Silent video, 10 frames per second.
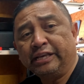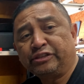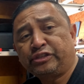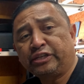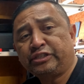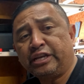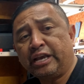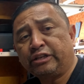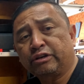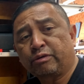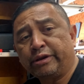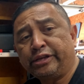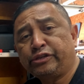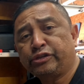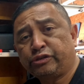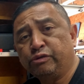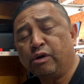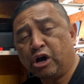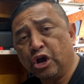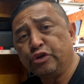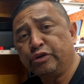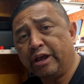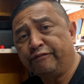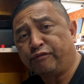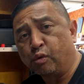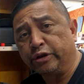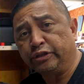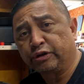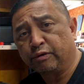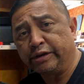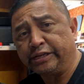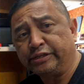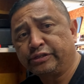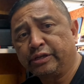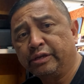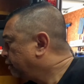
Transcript: is 68 degrees to 140 degrees.